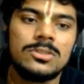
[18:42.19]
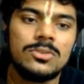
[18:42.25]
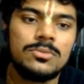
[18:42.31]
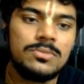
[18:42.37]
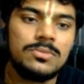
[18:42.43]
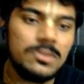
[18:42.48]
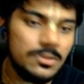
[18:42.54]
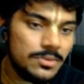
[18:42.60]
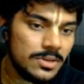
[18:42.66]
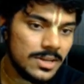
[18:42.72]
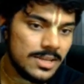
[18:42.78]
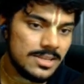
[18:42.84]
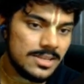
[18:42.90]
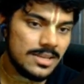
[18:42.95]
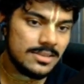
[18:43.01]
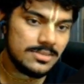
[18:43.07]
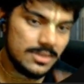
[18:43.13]
Also,
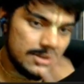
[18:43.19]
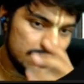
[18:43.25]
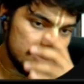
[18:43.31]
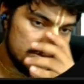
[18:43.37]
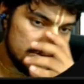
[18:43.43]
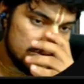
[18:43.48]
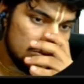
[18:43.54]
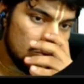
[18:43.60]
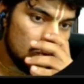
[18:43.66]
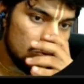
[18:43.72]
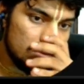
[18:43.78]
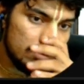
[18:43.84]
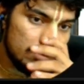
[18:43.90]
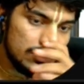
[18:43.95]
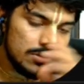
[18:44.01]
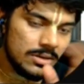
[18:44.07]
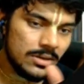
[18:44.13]
V1, as I said, is the
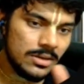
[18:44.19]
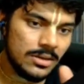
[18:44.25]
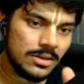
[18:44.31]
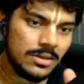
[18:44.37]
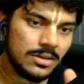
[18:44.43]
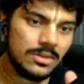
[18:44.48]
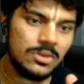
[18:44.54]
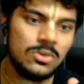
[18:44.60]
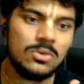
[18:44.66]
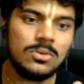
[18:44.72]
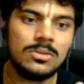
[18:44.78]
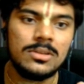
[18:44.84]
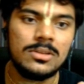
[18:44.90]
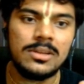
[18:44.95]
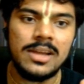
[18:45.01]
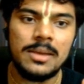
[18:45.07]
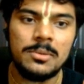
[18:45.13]
core,
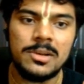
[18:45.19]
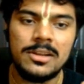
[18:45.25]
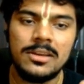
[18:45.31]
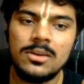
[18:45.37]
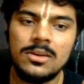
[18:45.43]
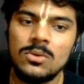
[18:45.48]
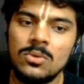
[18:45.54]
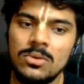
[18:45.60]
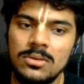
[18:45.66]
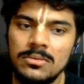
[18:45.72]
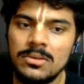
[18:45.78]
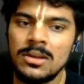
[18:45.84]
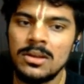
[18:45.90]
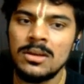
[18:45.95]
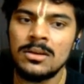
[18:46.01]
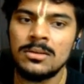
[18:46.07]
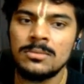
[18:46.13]
the library
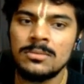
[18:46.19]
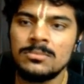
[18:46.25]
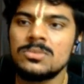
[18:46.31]
core